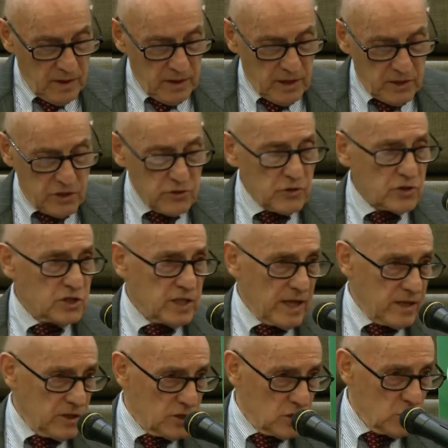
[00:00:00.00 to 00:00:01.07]
Kissinger
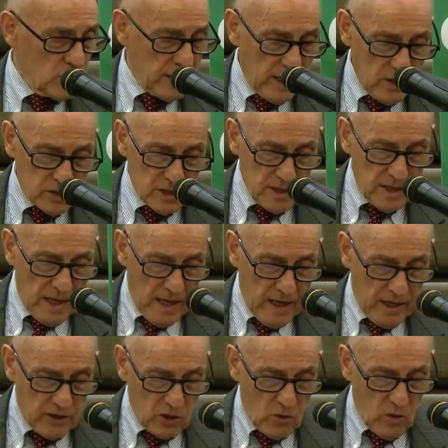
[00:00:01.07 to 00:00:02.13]
said in
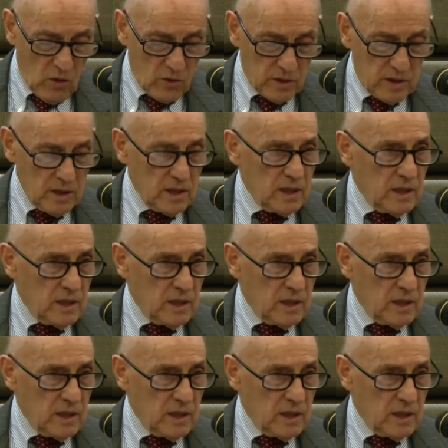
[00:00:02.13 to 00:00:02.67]
2009, quote,